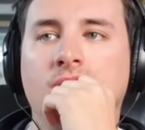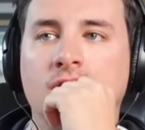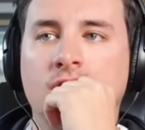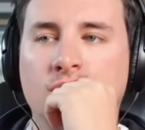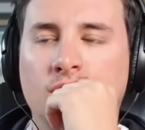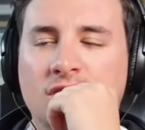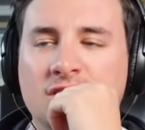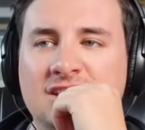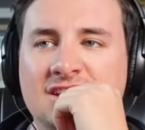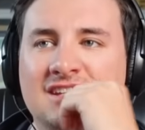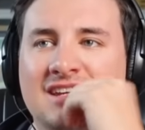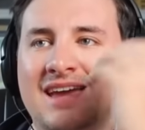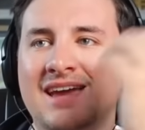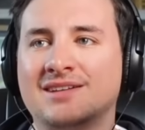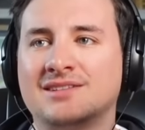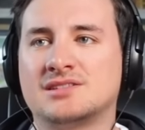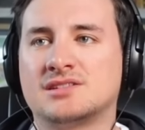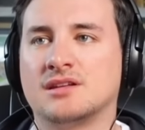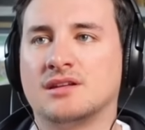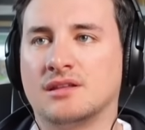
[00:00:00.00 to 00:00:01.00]
what's his
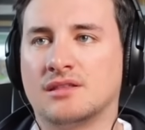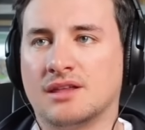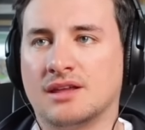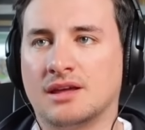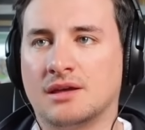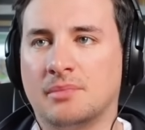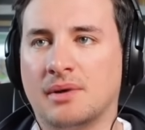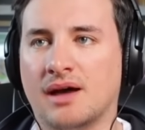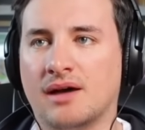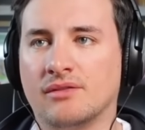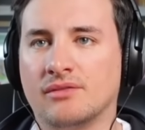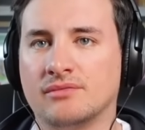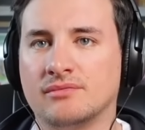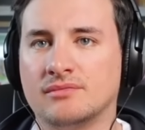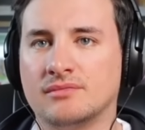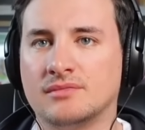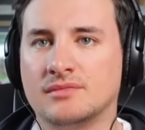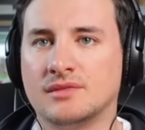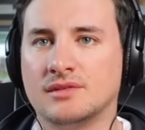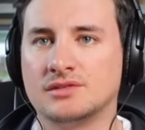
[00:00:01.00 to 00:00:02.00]
kids going to think about
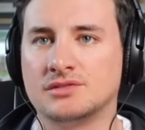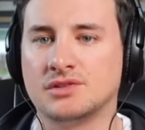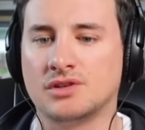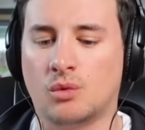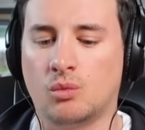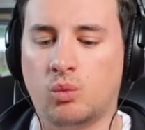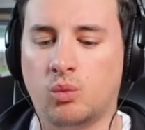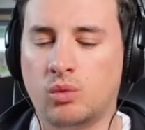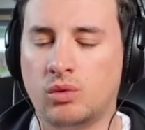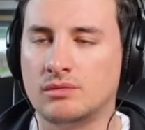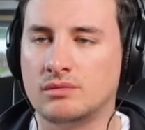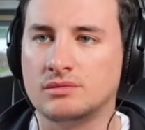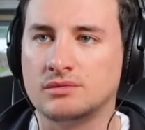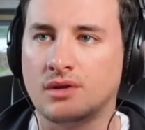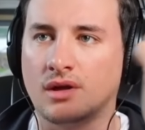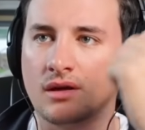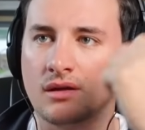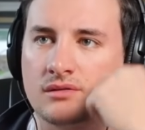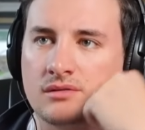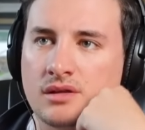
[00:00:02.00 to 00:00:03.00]

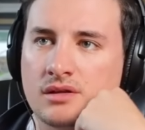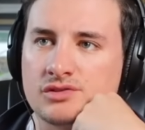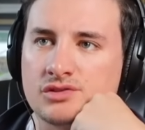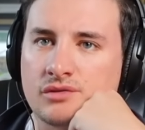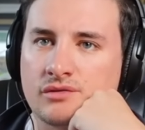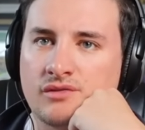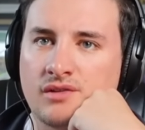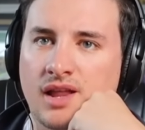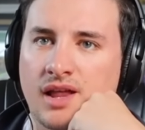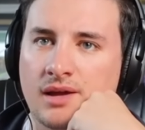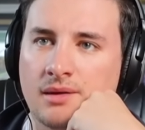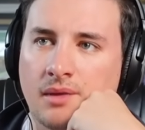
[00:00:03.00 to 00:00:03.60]
a sort of claim